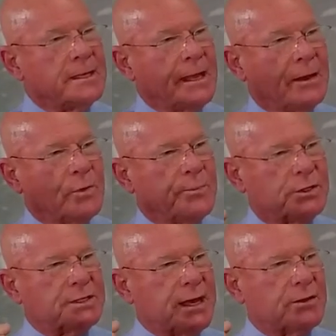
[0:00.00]
And we
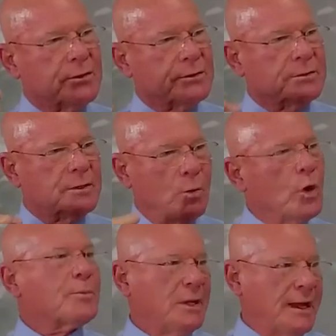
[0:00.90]
put together a
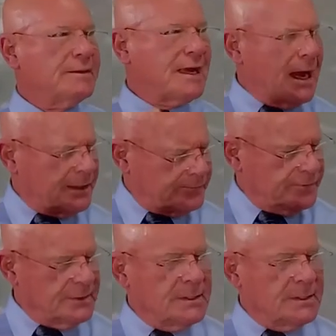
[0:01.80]
work plan, kind of.